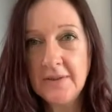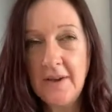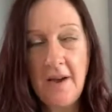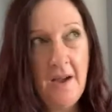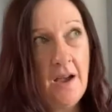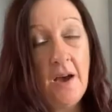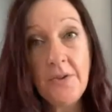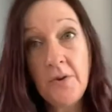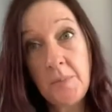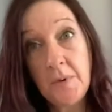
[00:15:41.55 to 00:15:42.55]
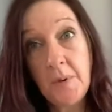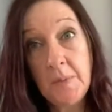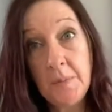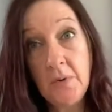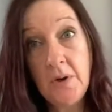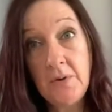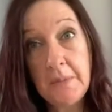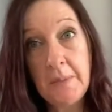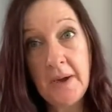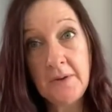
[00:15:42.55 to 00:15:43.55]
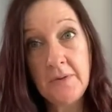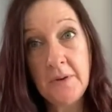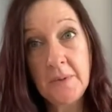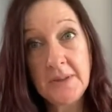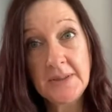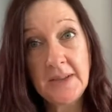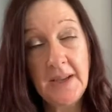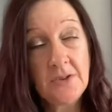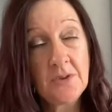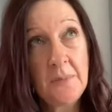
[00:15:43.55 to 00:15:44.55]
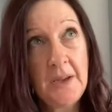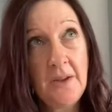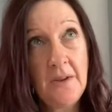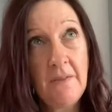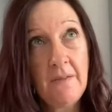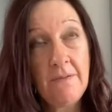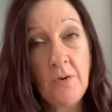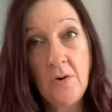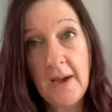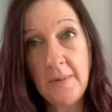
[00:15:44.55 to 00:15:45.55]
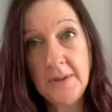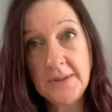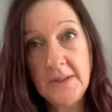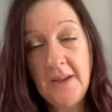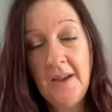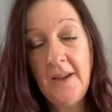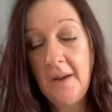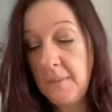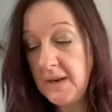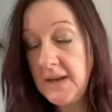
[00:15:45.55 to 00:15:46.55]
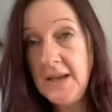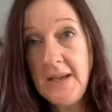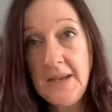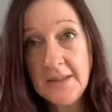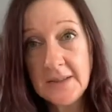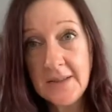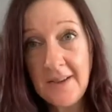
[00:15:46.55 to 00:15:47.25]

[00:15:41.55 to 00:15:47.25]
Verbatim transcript: I, I thought I'd broke my boiler in my bathroom. Honestly, it took me four hours. My knees.